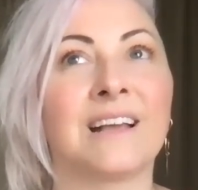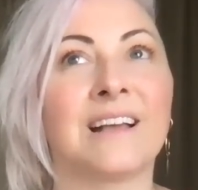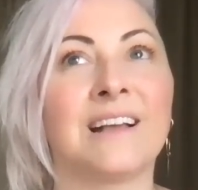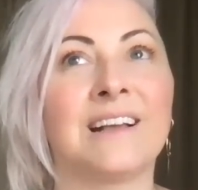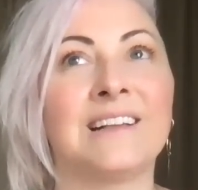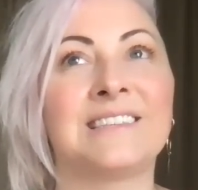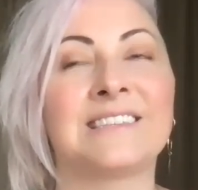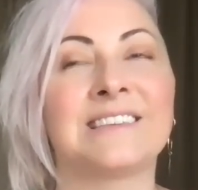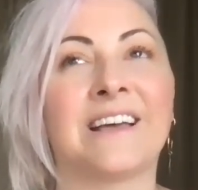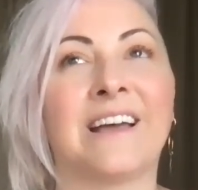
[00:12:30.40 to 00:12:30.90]

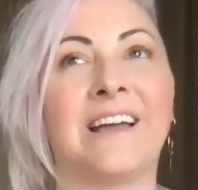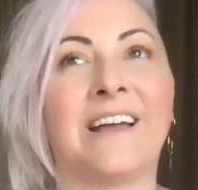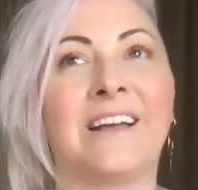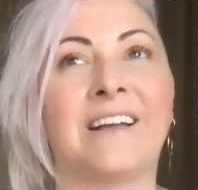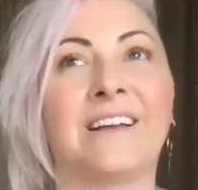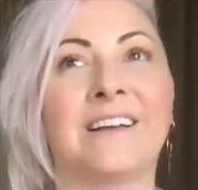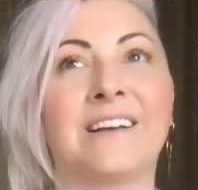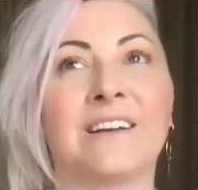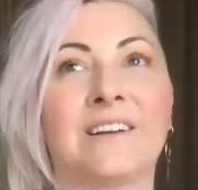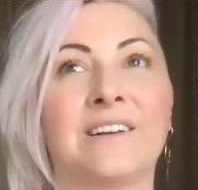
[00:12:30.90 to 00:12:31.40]
it's
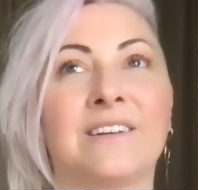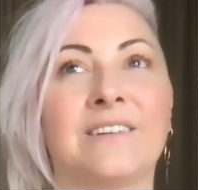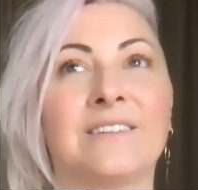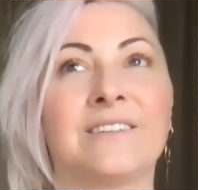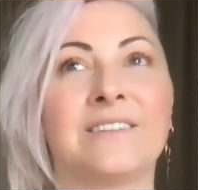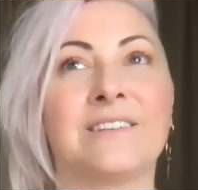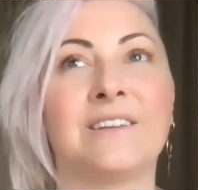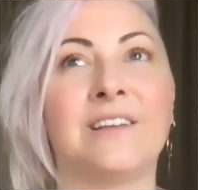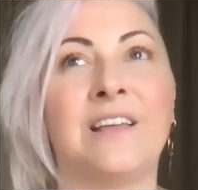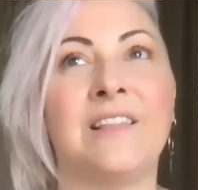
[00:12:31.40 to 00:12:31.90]
like
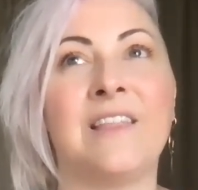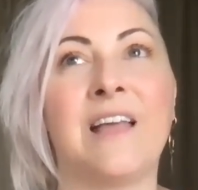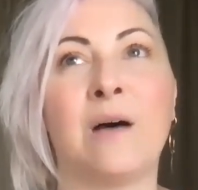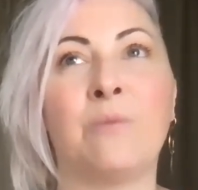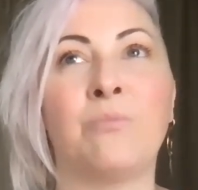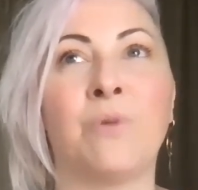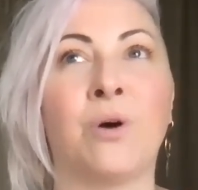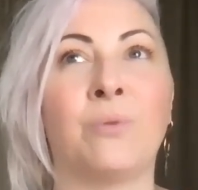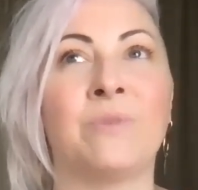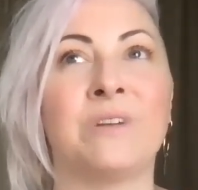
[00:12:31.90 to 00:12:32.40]
in that
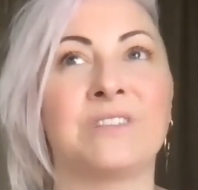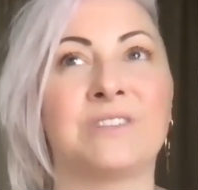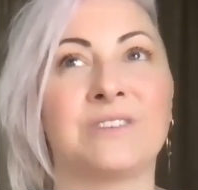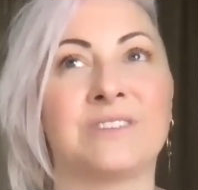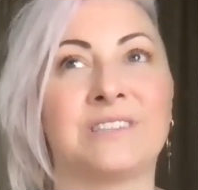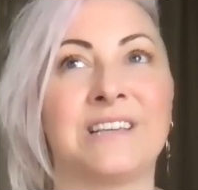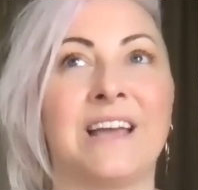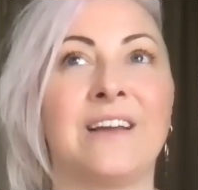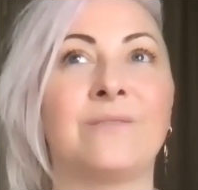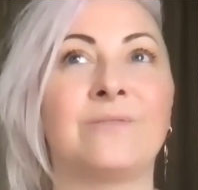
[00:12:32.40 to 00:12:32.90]
moment, to
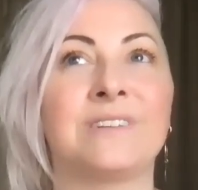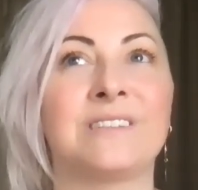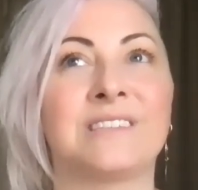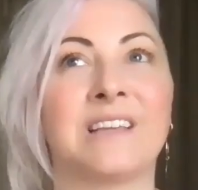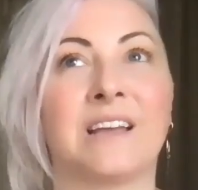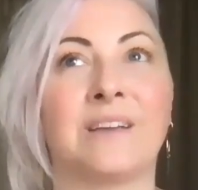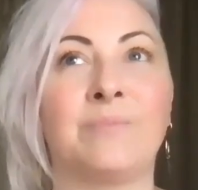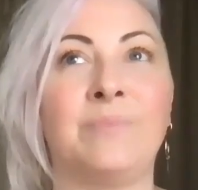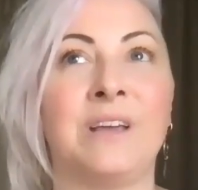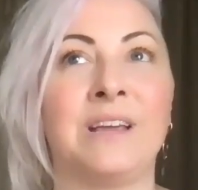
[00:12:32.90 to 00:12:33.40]
say it was
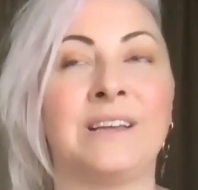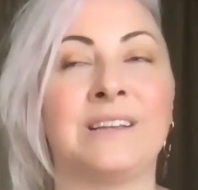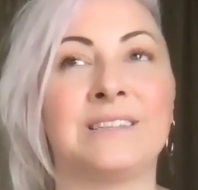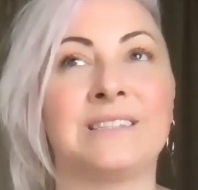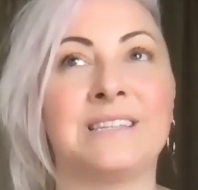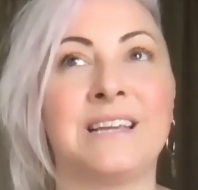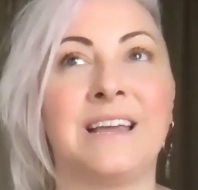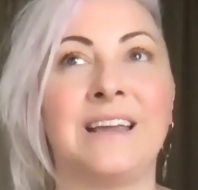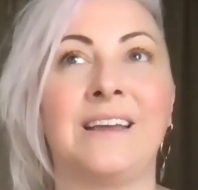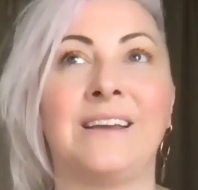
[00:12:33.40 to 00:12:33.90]
like being
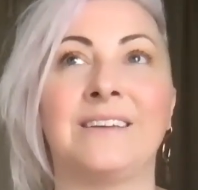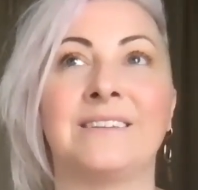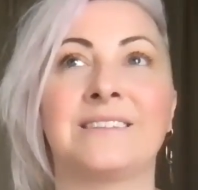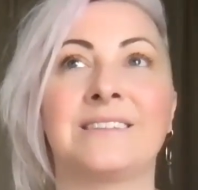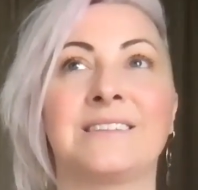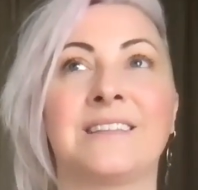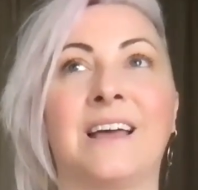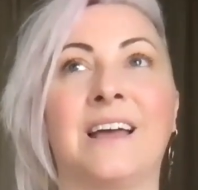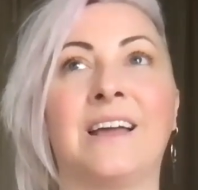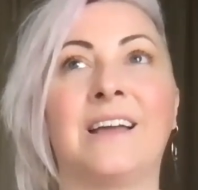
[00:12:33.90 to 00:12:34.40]

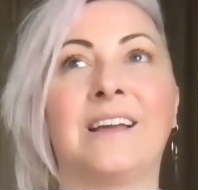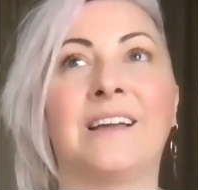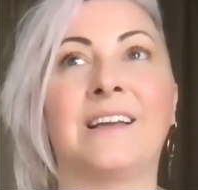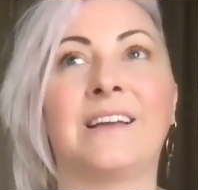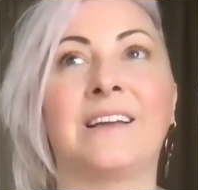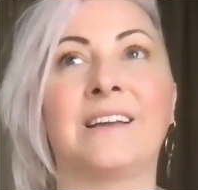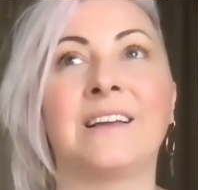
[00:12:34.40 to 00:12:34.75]
teased, like